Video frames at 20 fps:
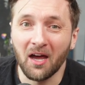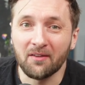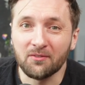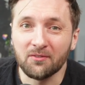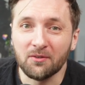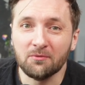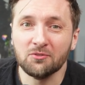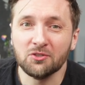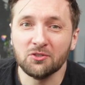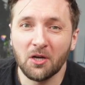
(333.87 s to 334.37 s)
you've
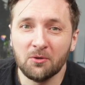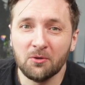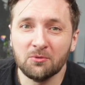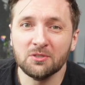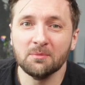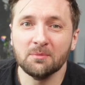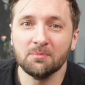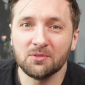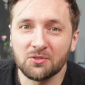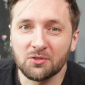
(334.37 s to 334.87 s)
chose to
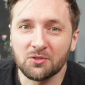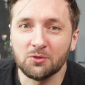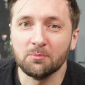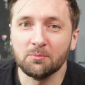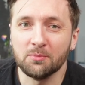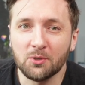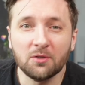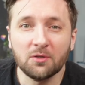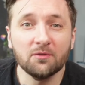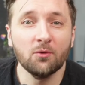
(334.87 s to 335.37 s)
pursue
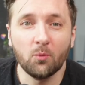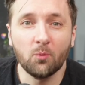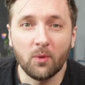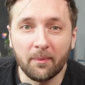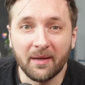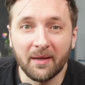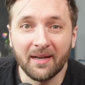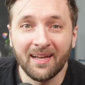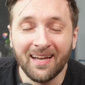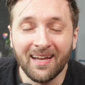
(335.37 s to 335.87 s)
beautiful women,